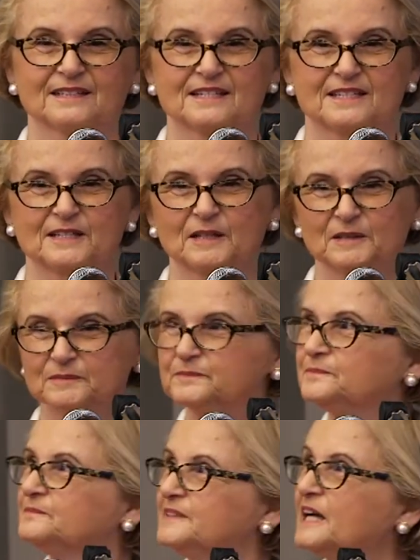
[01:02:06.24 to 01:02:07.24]
So
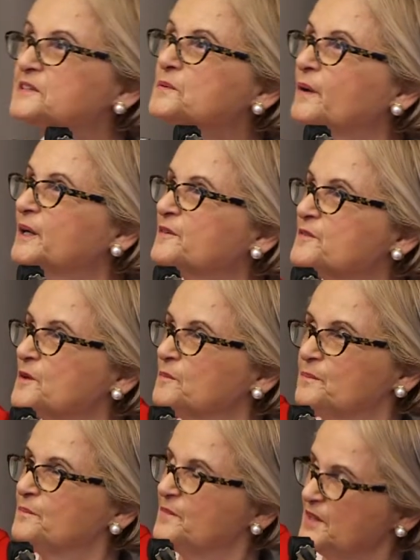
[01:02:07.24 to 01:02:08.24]
that's one of
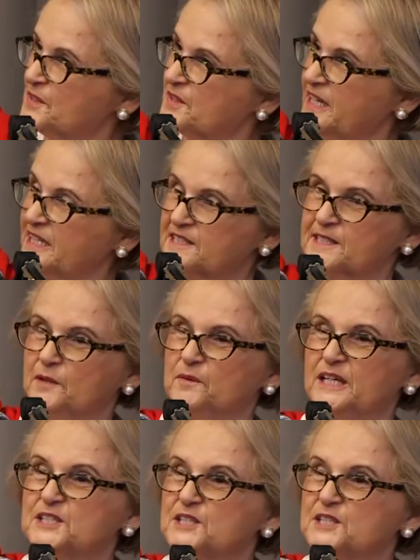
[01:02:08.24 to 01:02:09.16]
the things that we